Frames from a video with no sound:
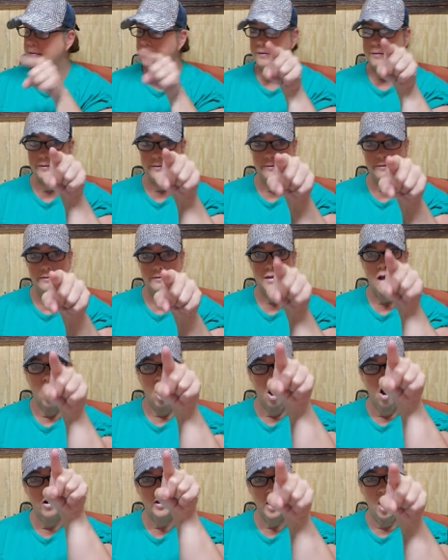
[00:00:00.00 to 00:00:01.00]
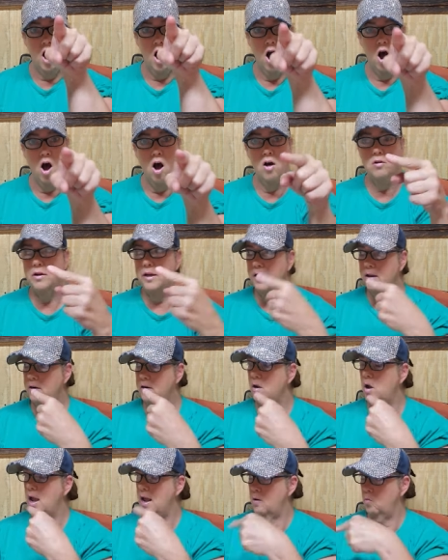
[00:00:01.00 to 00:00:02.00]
we. all y'all, yes. and,